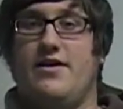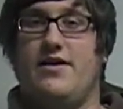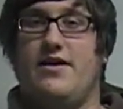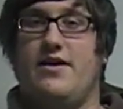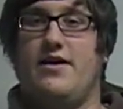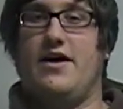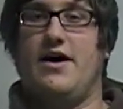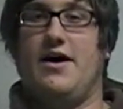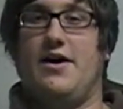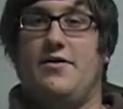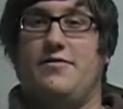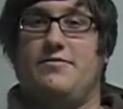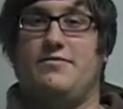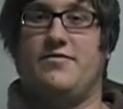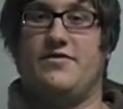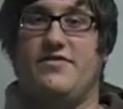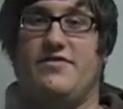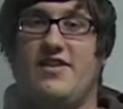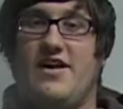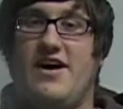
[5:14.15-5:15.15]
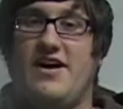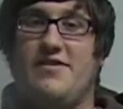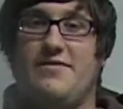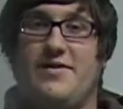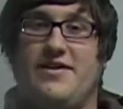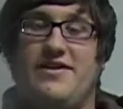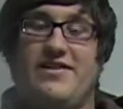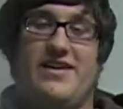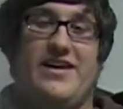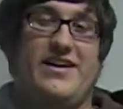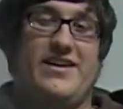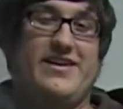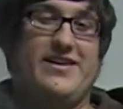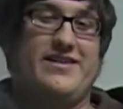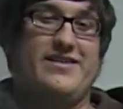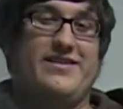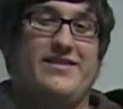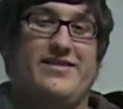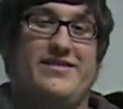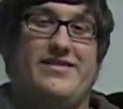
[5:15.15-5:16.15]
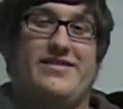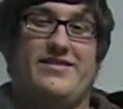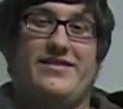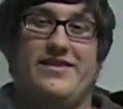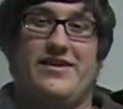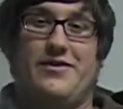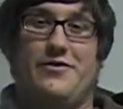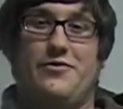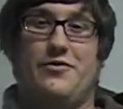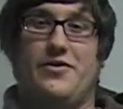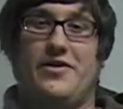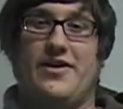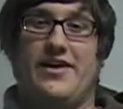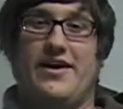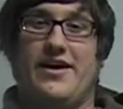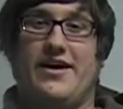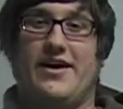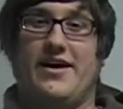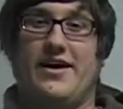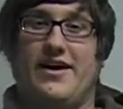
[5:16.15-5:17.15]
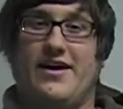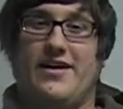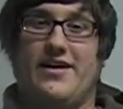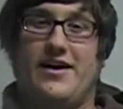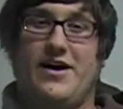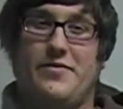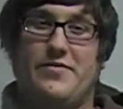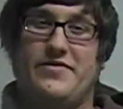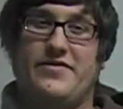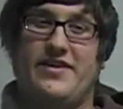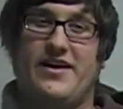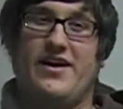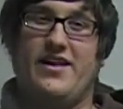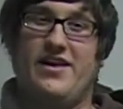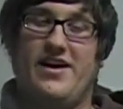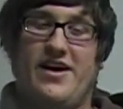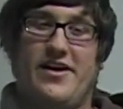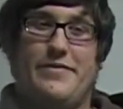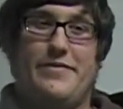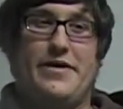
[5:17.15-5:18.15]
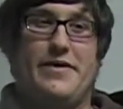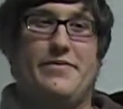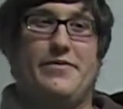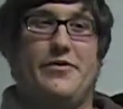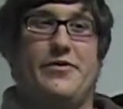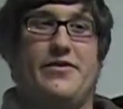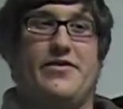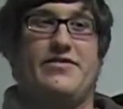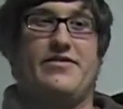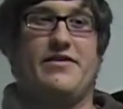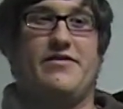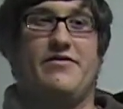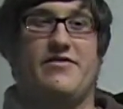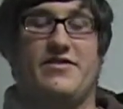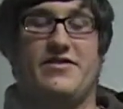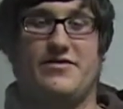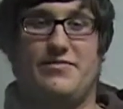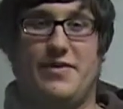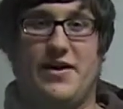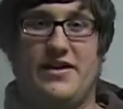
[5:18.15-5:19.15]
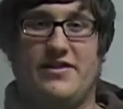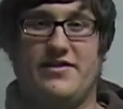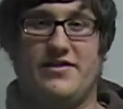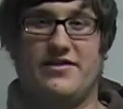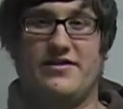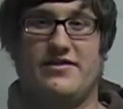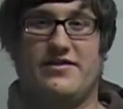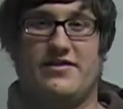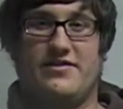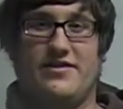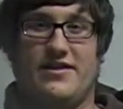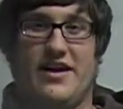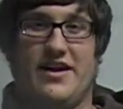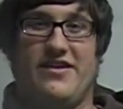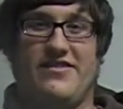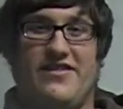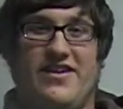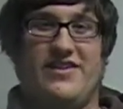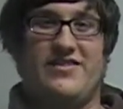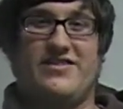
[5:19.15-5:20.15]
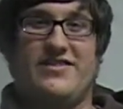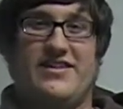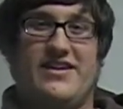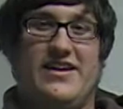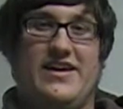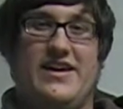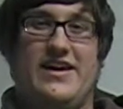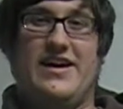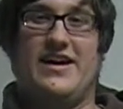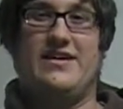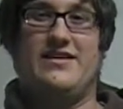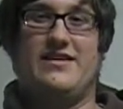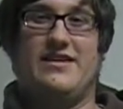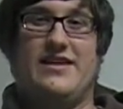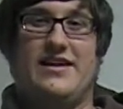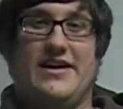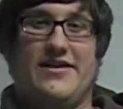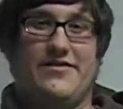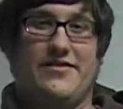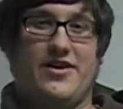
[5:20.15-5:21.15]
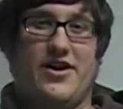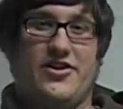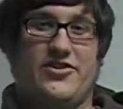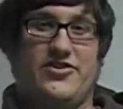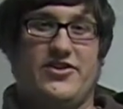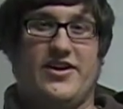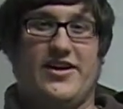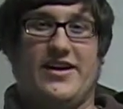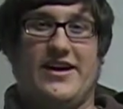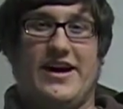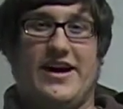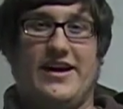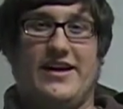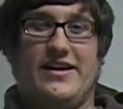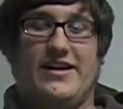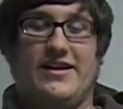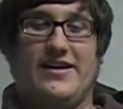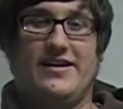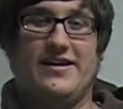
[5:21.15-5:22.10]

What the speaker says: Vladimir Lenin really upset a lot of people with some of his speeches, and eventually he had to leave Russia again